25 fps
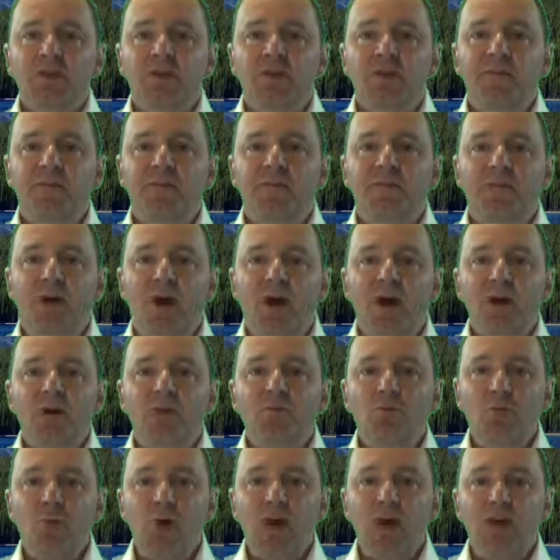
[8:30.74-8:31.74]
to
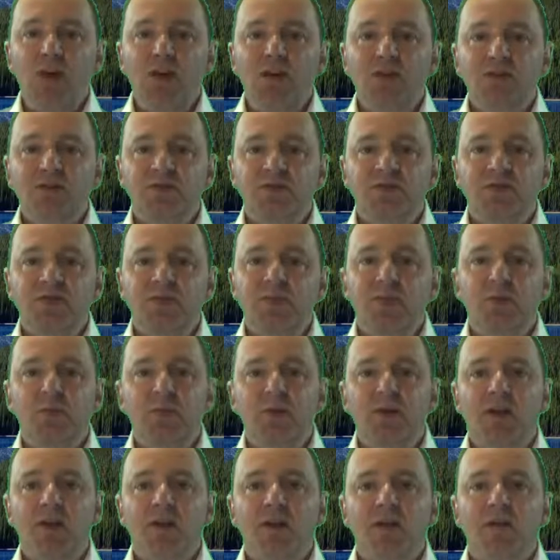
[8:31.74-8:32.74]
find ways that
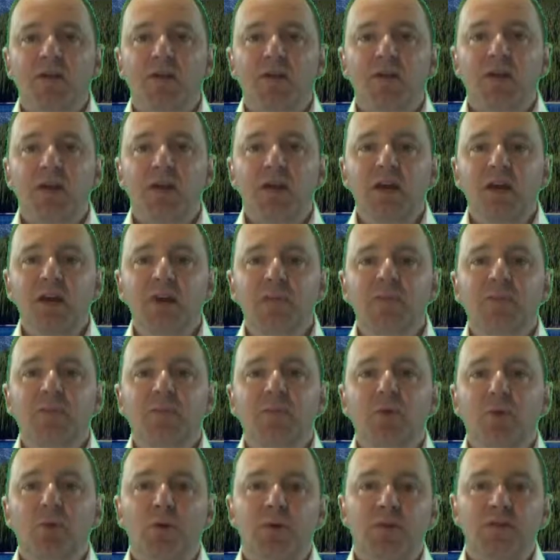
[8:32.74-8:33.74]
we can
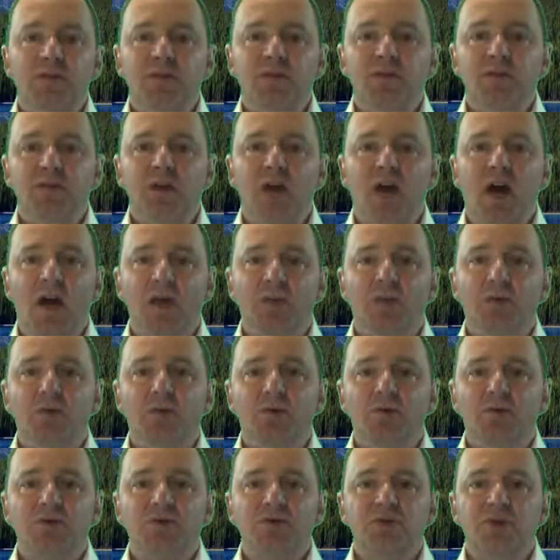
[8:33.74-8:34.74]
influence
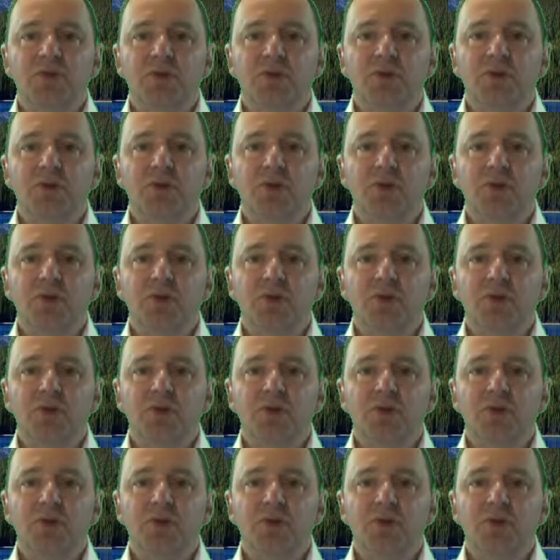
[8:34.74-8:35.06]
others